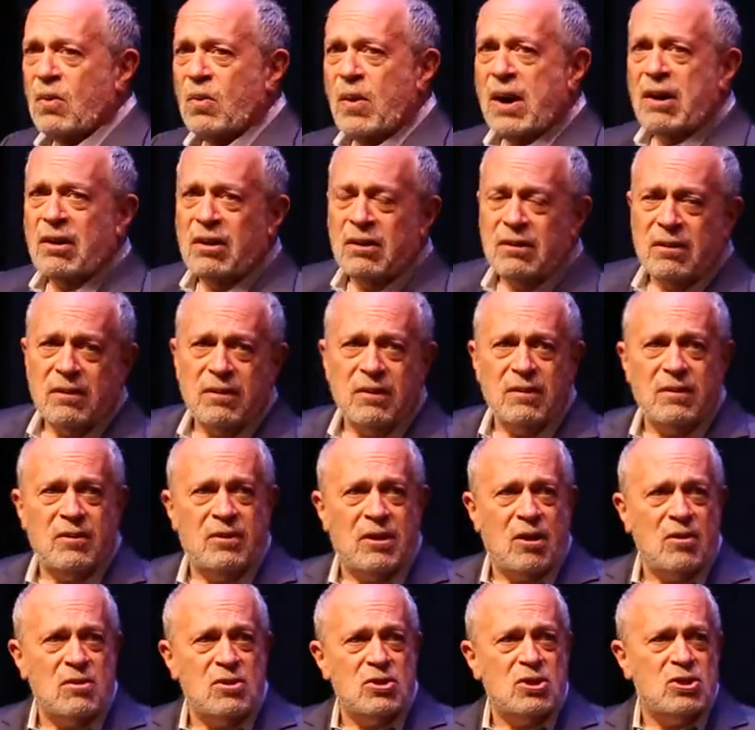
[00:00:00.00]
Well,
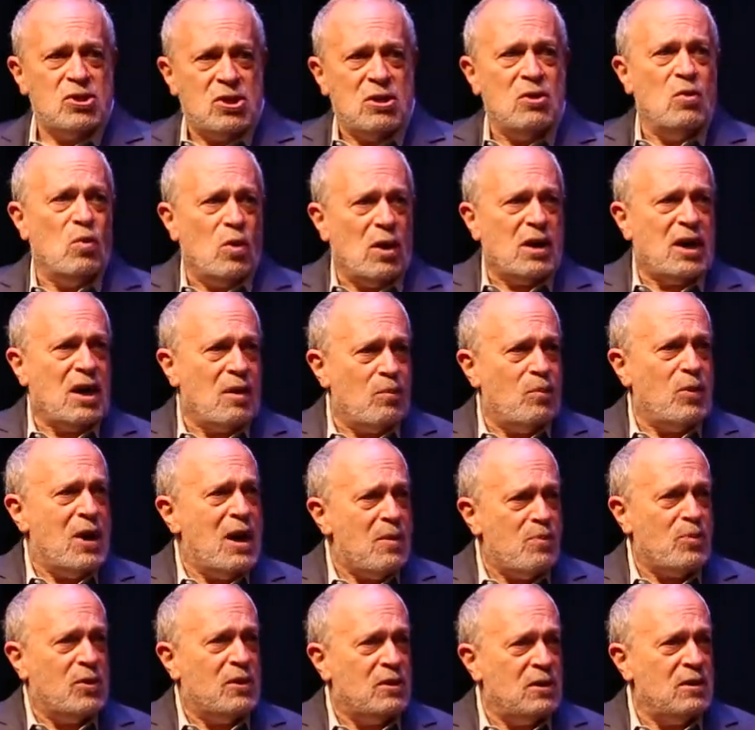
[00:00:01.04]
those 2 working
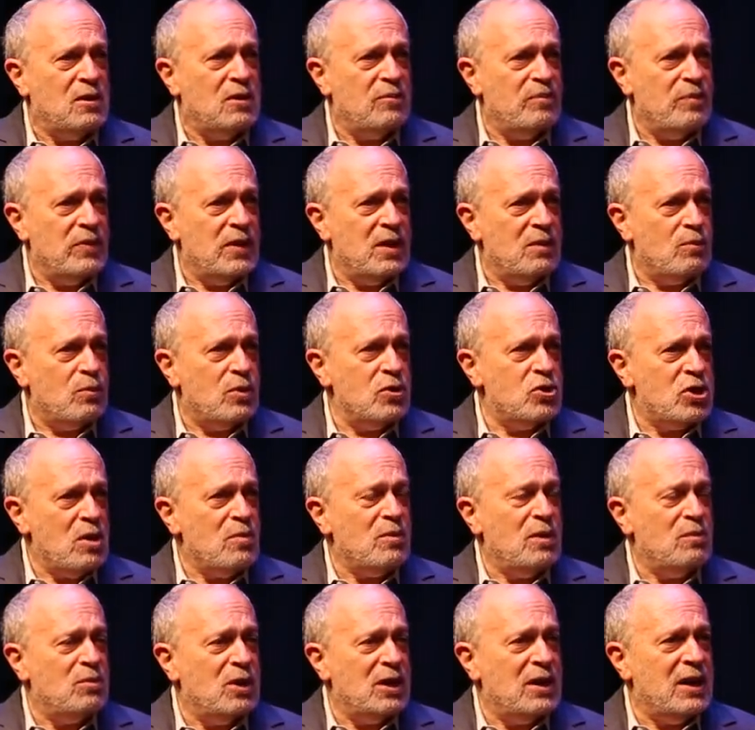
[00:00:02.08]
people
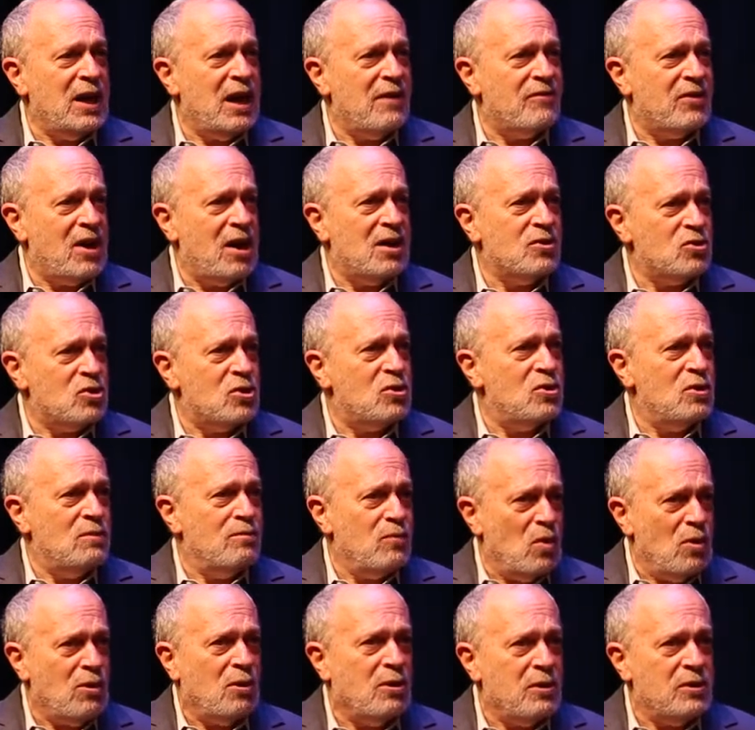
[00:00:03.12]
presumably have got to do
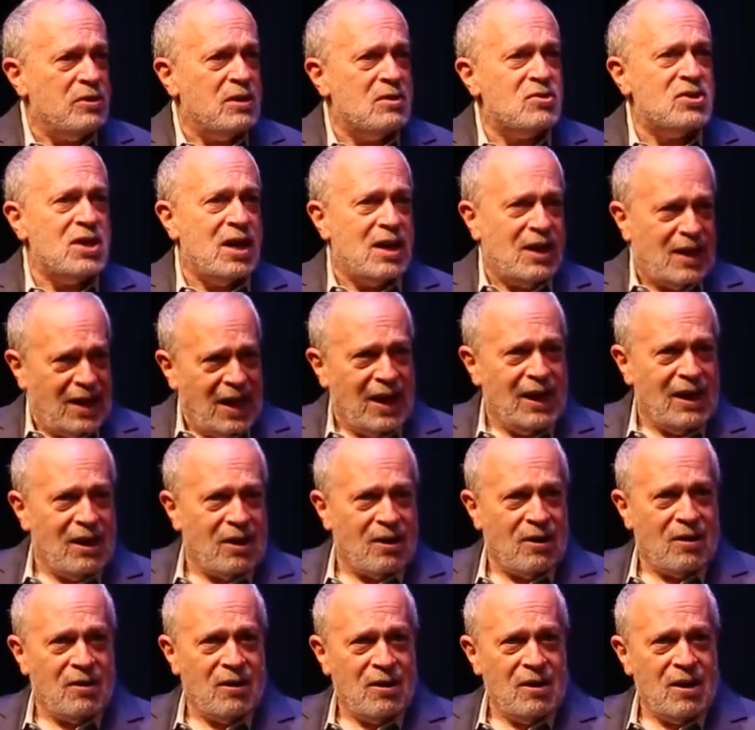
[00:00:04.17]
more than take
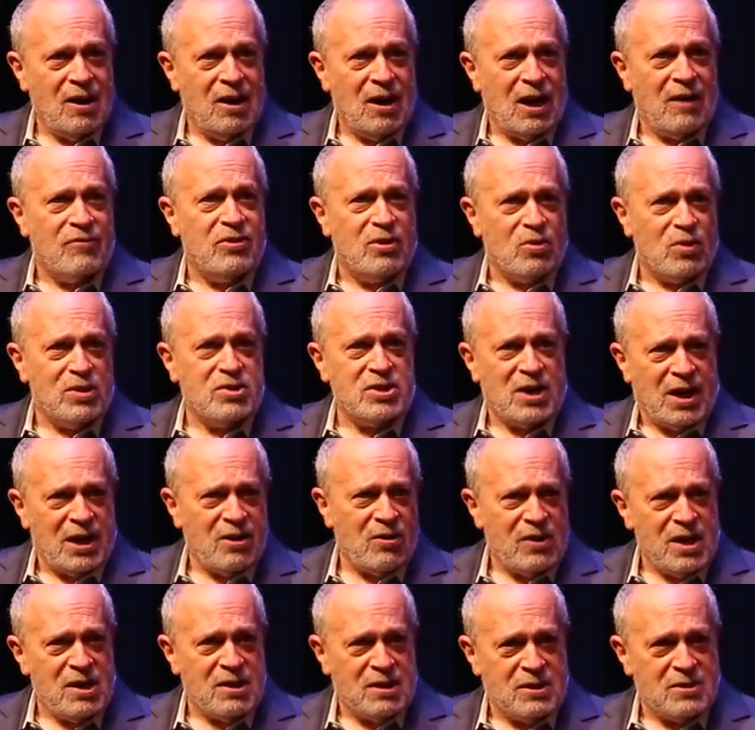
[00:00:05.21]
care of the
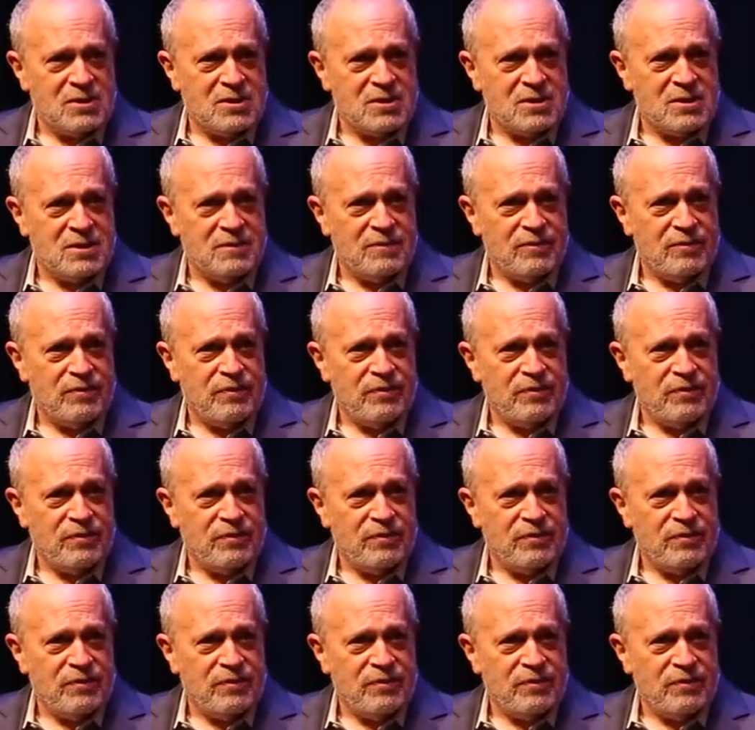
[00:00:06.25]
retirees.